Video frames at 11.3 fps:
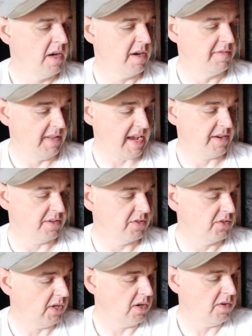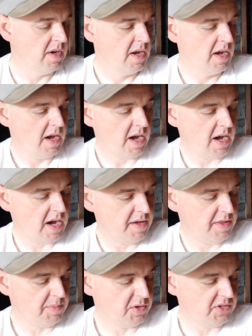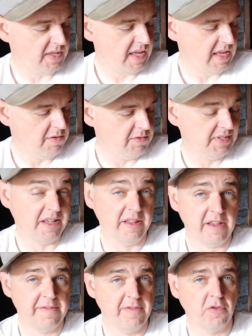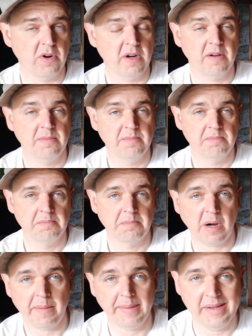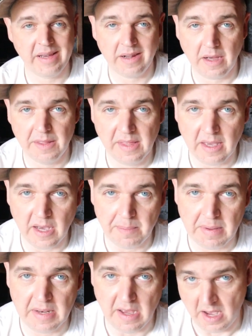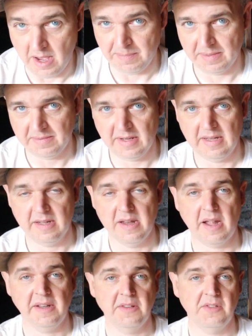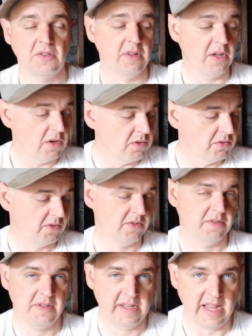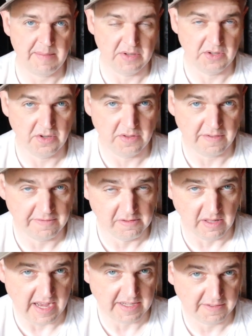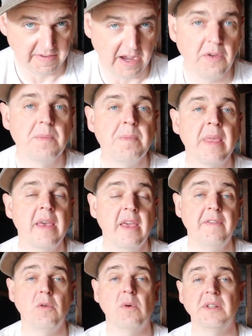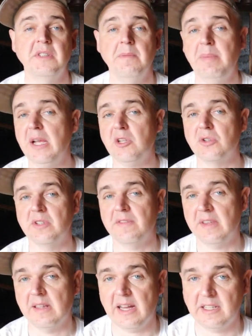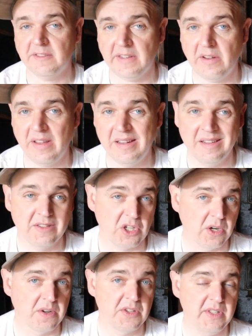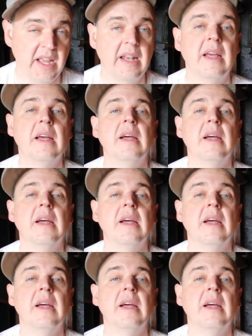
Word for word: of lanterns. So uh, the person that he was selling it for probably not on the up and up and did not disclose the damage to the glass fount. If you want to see pictures of the glass fount in its current state,